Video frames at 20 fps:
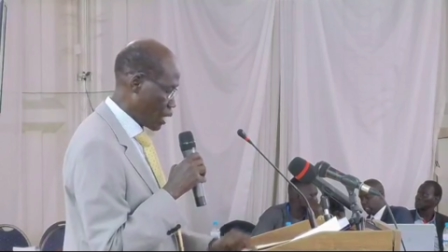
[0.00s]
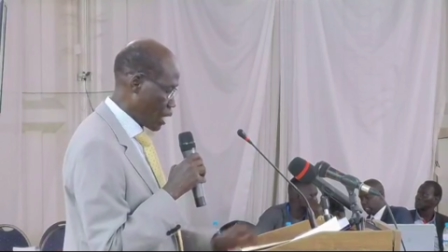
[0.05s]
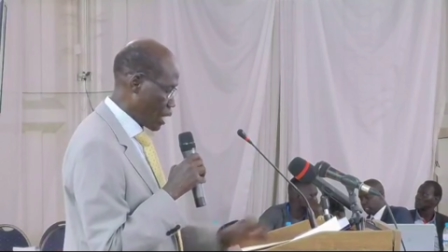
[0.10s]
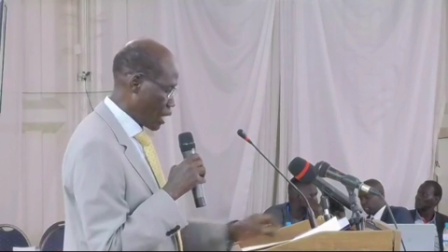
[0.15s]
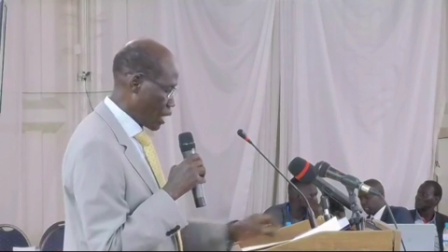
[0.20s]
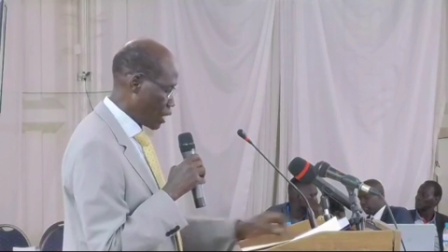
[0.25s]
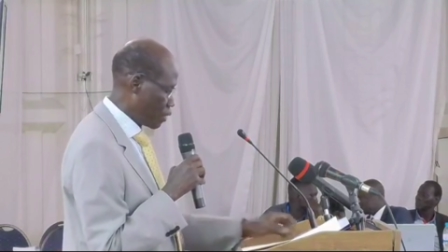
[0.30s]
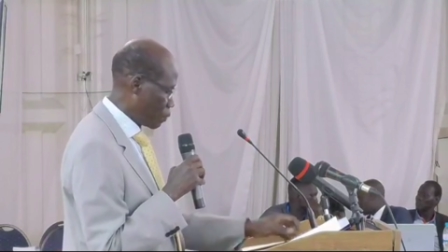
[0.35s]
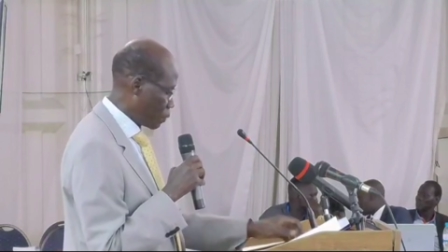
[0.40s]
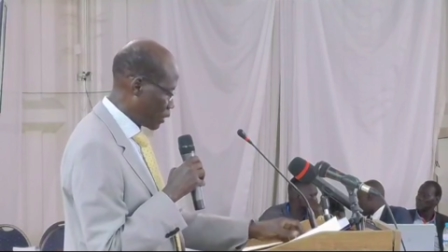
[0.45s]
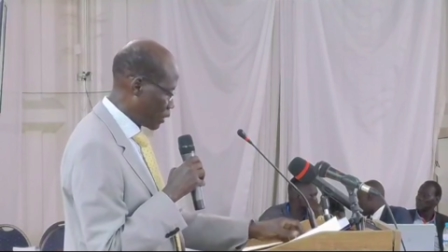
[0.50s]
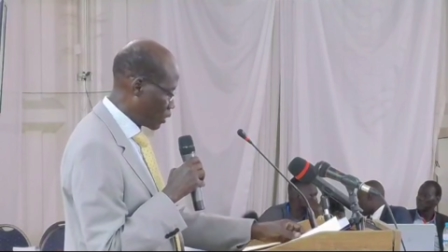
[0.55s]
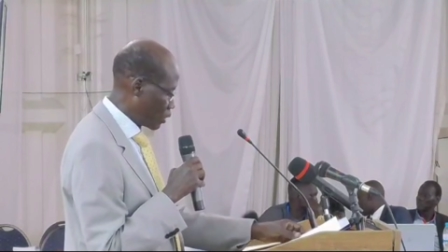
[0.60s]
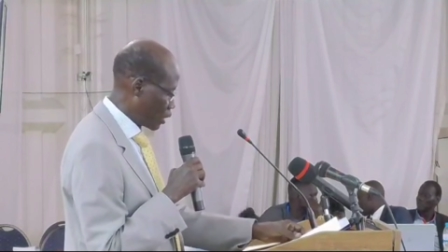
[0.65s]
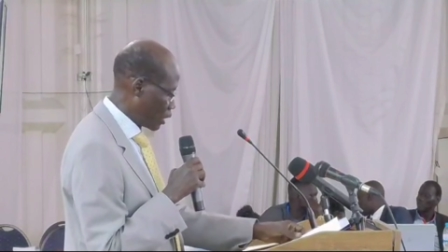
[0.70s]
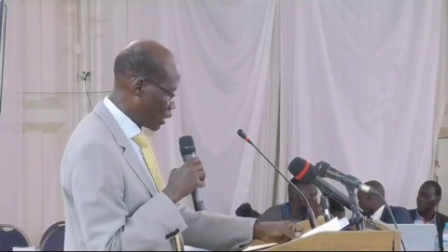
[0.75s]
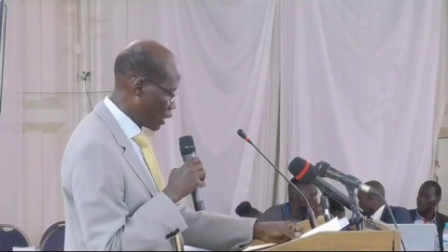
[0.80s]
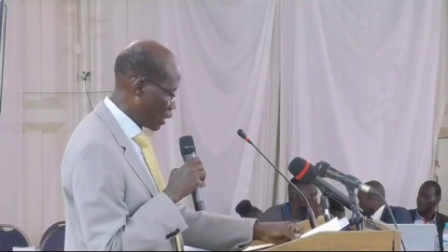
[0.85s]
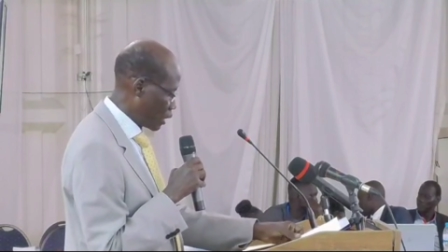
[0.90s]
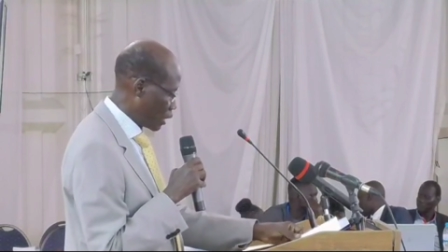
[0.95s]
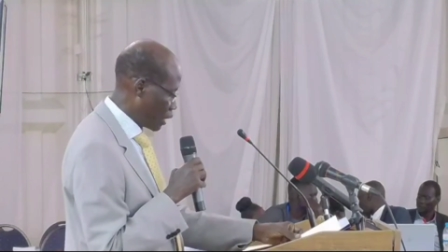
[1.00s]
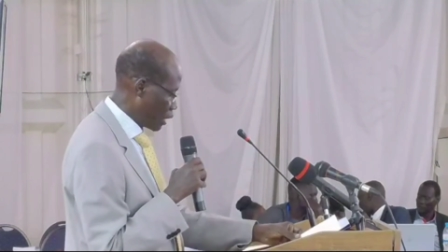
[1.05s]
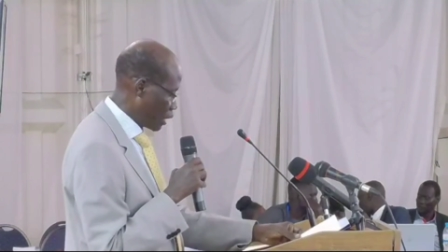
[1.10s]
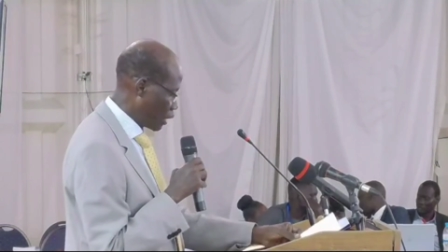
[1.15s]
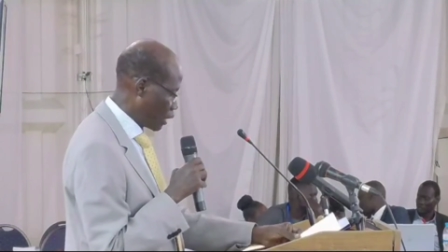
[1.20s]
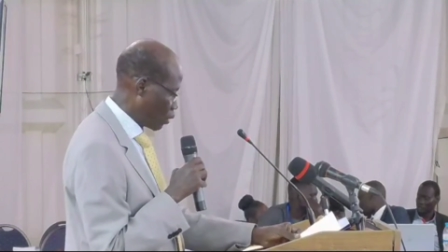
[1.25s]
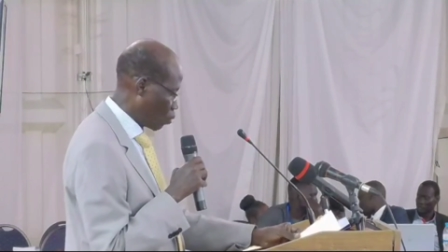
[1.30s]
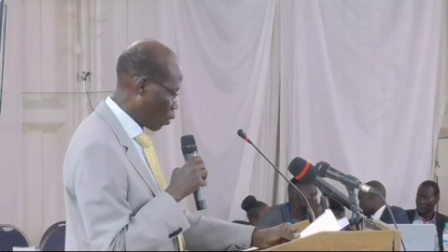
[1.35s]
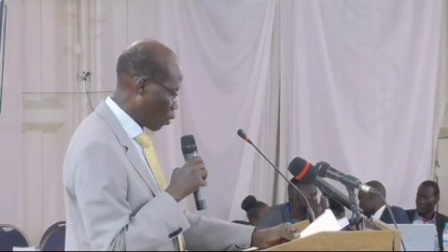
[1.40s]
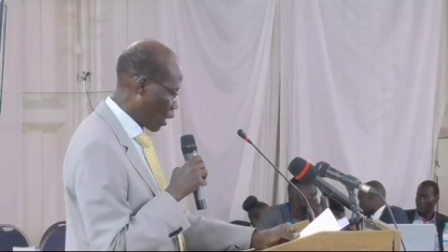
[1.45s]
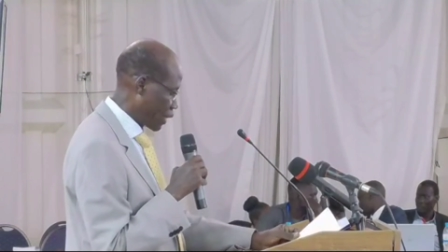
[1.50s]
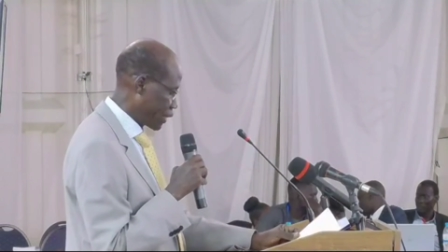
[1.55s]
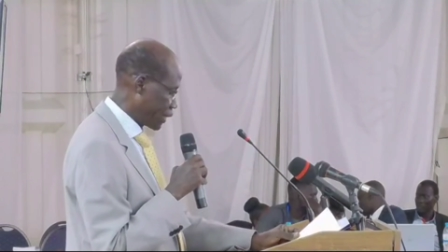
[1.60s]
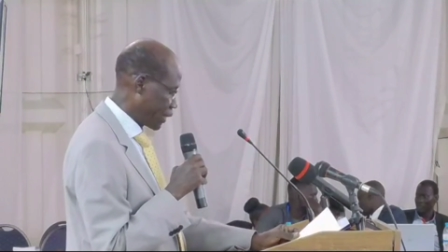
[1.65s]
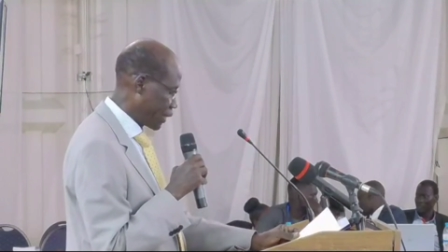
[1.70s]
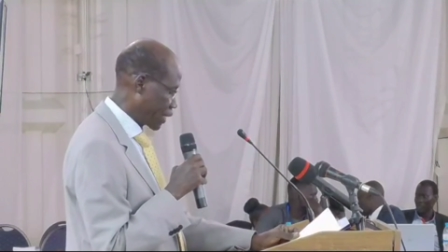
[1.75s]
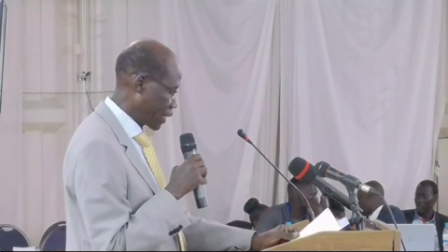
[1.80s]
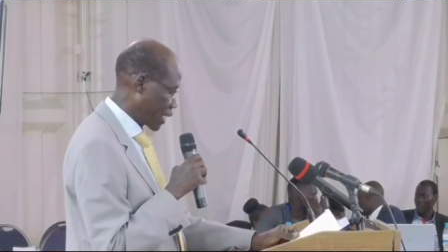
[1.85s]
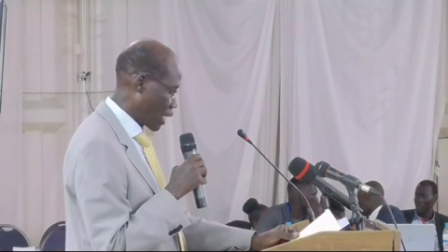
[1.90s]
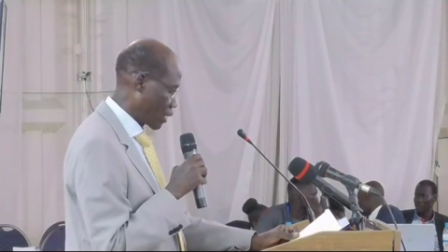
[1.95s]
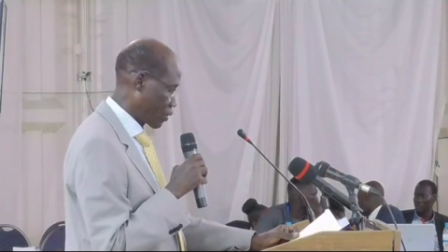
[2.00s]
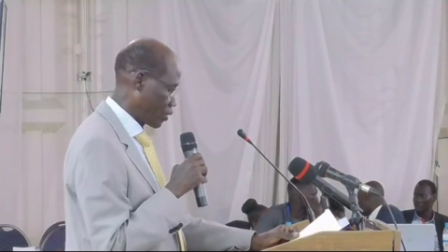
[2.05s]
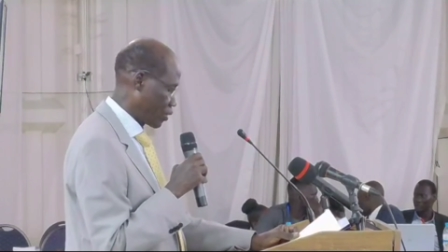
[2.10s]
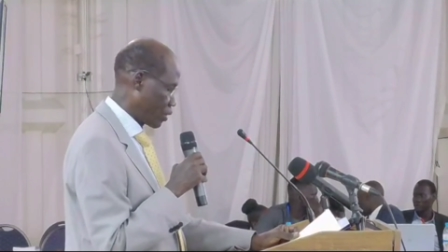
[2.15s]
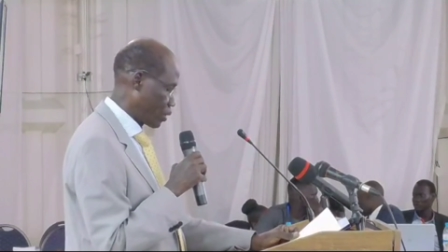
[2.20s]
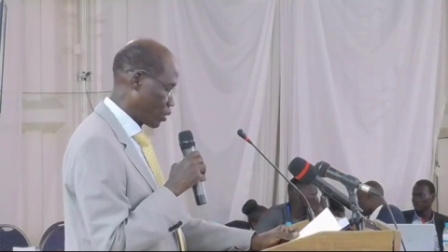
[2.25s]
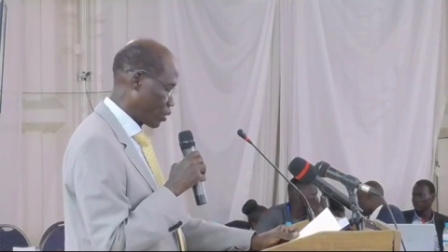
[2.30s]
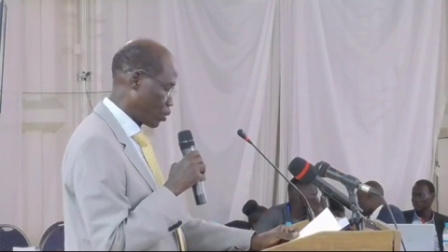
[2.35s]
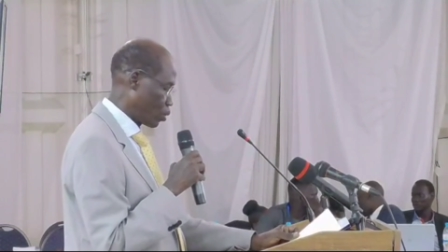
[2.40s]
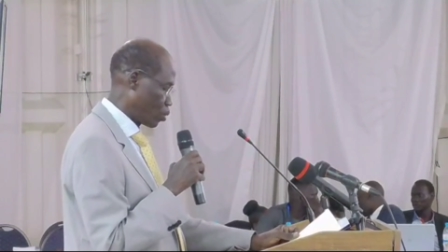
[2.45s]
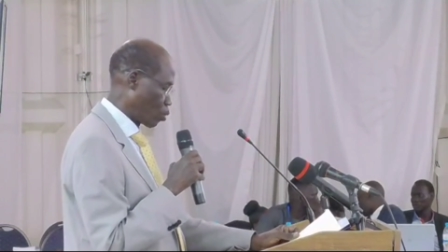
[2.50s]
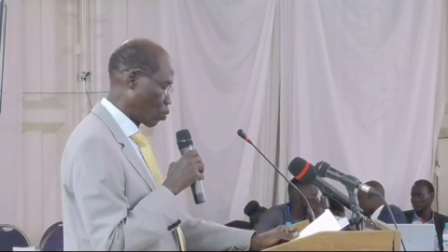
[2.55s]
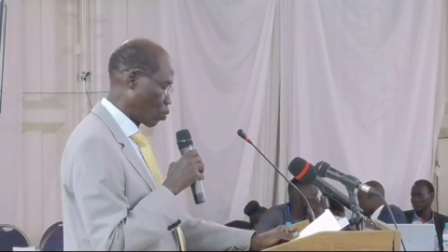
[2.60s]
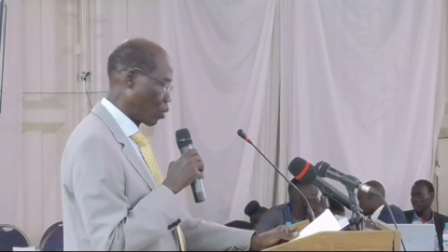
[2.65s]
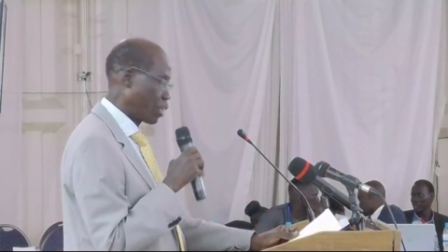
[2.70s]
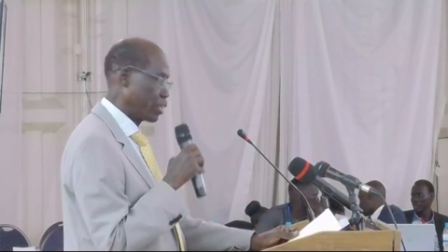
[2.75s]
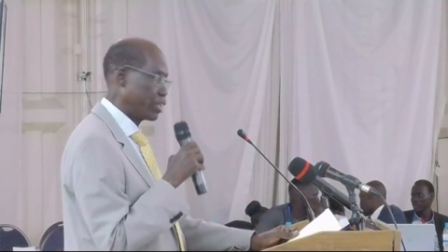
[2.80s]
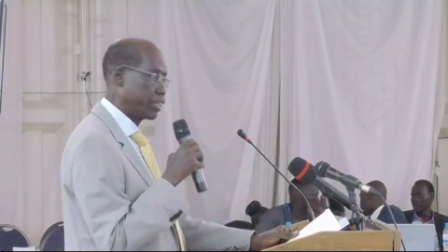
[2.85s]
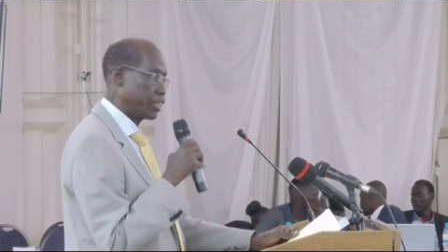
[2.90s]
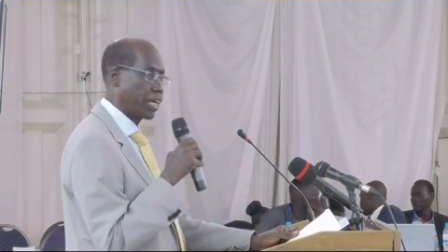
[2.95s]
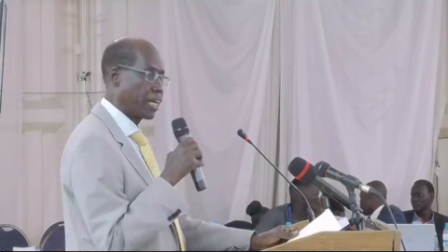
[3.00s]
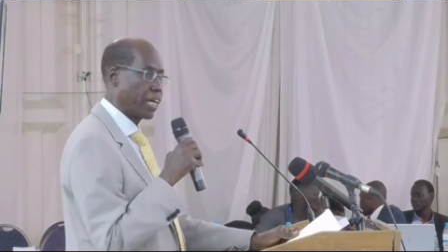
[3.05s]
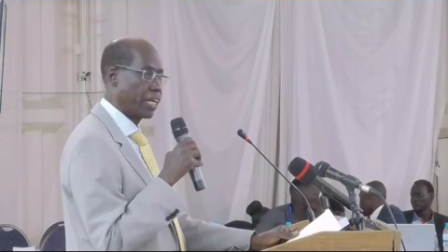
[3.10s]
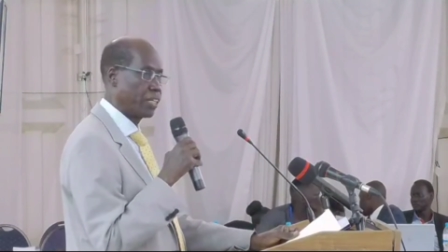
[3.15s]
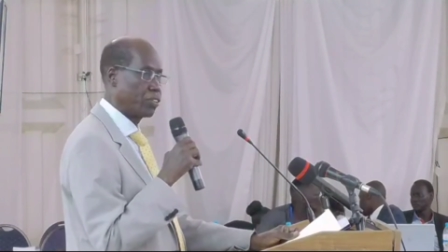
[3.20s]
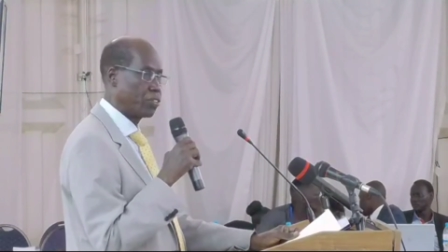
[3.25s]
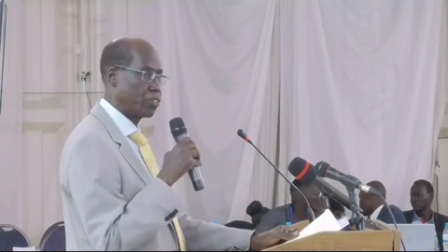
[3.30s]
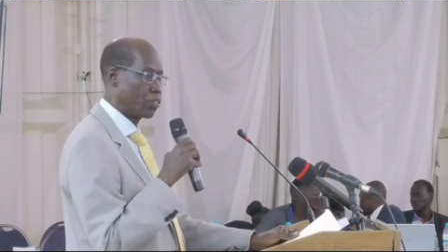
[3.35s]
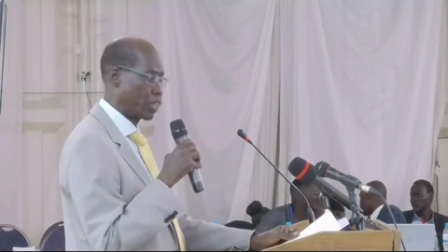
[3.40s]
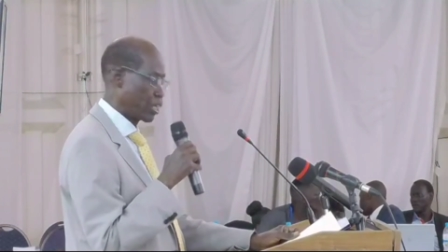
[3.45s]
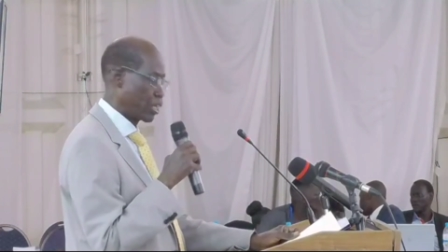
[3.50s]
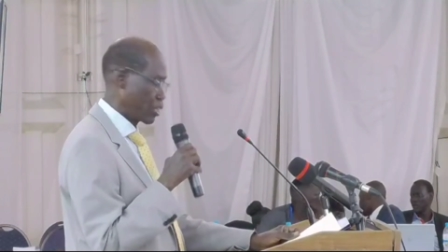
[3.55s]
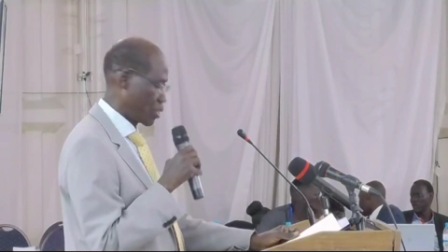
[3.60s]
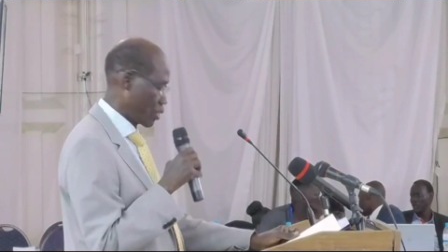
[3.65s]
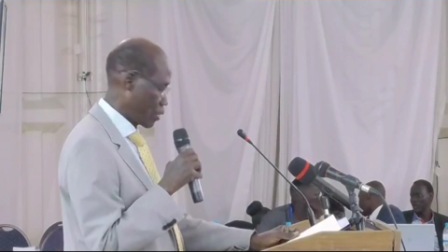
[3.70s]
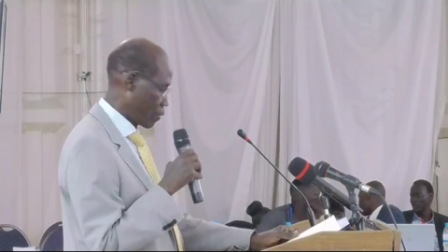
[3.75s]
especially in widening access to quality higher education.